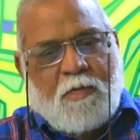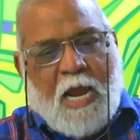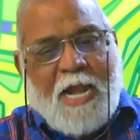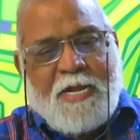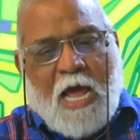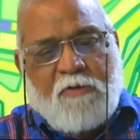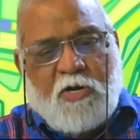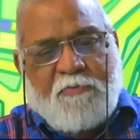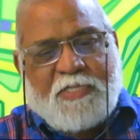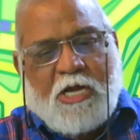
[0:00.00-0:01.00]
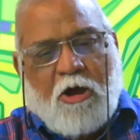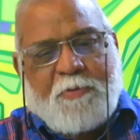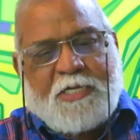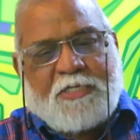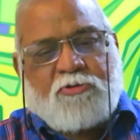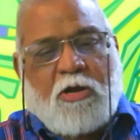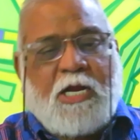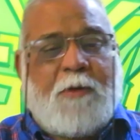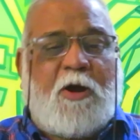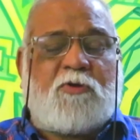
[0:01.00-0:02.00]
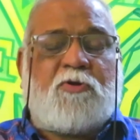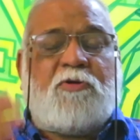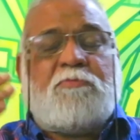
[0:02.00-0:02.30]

And now, when the government is talking about,